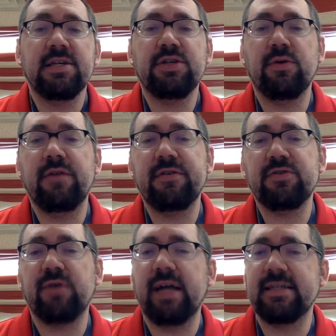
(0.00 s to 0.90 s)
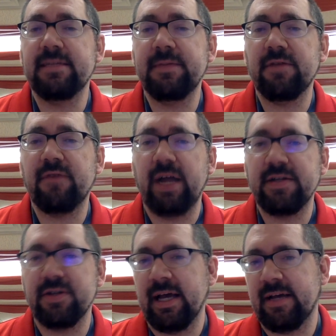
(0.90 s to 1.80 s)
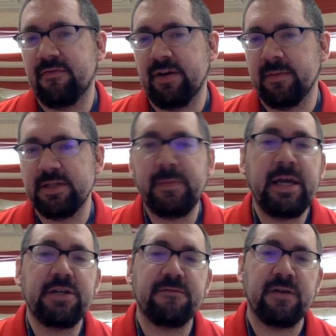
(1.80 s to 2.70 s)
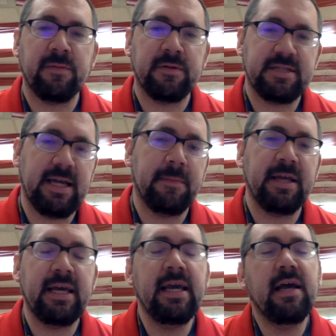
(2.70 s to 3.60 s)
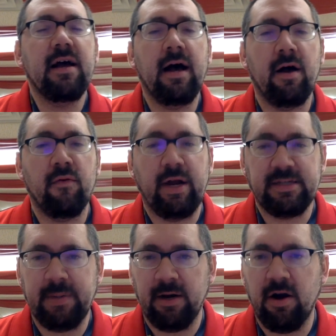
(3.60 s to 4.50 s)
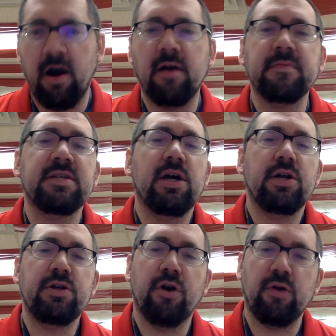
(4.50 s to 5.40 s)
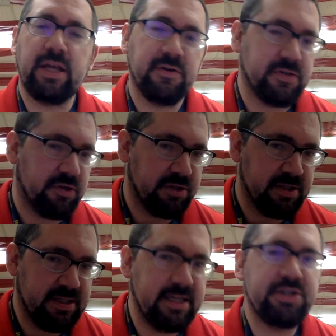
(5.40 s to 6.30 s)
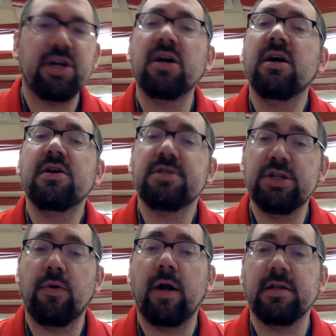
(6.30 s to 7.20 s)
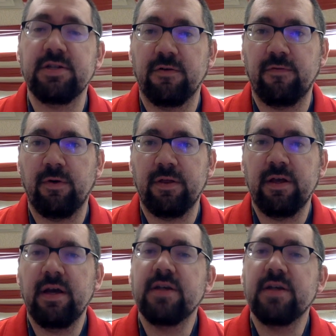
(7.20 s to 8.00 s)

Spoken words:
So individual rights in the Bill of Rights are like freedom of speech, freedom of assembly, right to bear arms, no illegal search and seizure, so on and so forth.